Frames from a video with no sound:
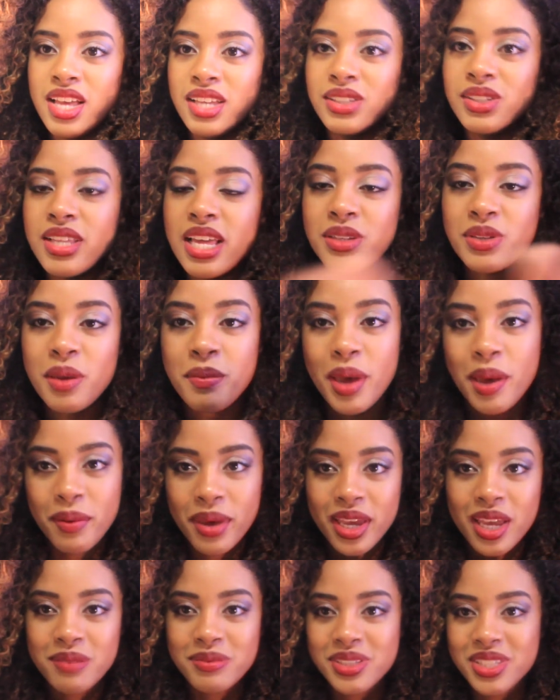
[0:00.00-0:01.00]
So that's why my
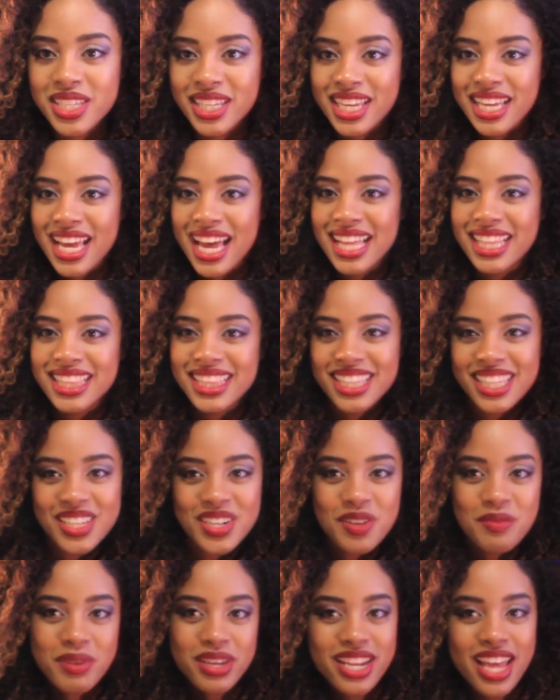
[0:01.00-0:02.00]
makeup's looking a
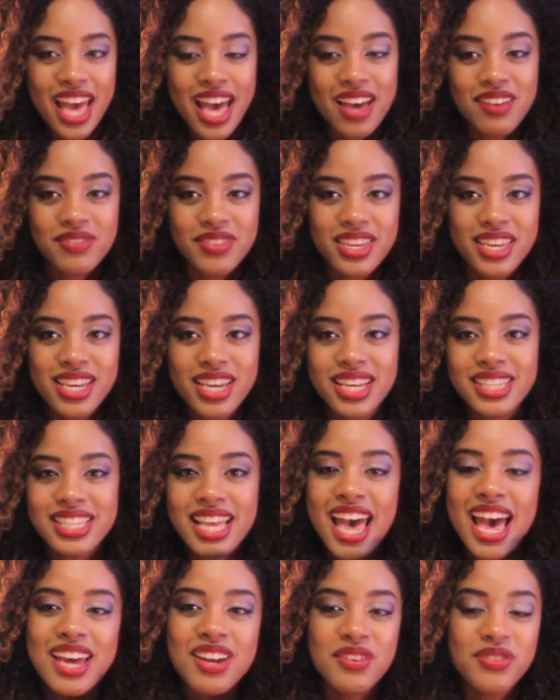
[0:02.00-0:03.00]
little bit heavy, because
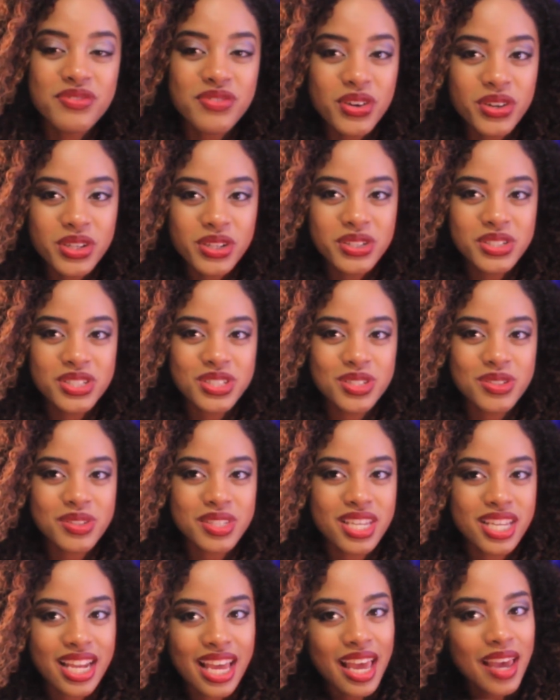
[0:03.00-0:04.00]
I had a photo shoot
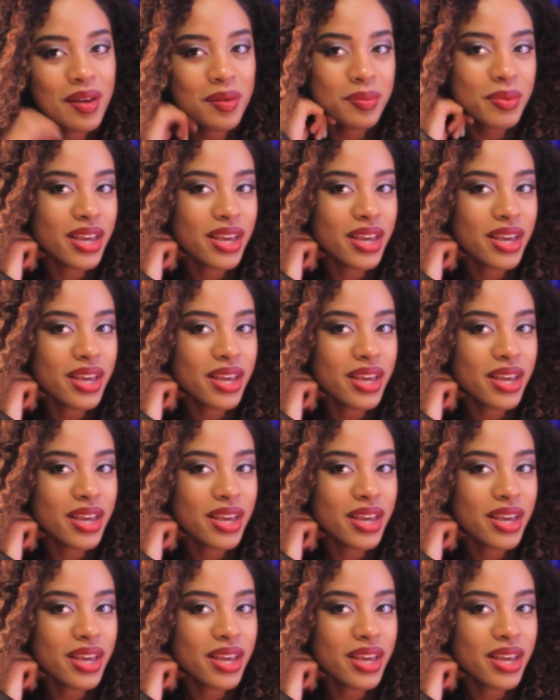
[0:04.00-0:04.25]
today.